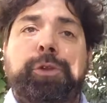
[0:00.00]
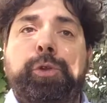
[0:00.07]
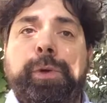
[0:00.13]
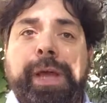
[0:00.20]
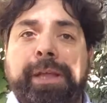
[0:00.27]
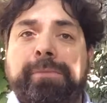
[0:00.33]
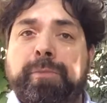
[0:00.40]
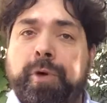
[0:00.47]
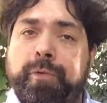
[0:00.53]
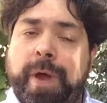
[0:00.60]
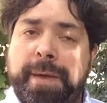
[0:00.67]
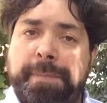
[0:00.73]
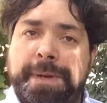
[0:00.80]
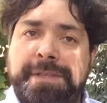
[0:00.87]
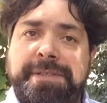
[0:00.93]
to get more
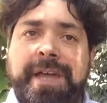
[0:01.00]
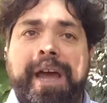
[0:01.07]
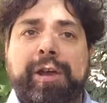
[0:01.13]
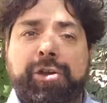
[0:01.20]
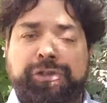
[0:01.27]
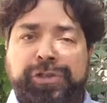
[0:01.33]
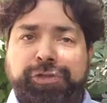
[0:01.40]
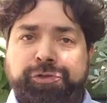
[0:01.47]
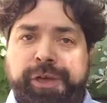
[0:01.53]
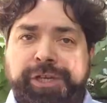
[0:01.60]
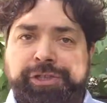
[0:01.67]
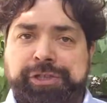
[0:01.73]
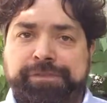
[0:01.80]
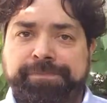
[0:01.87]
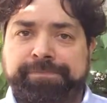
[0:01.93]
ripeness and
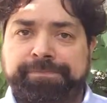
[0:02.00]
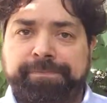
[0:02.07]
concentration.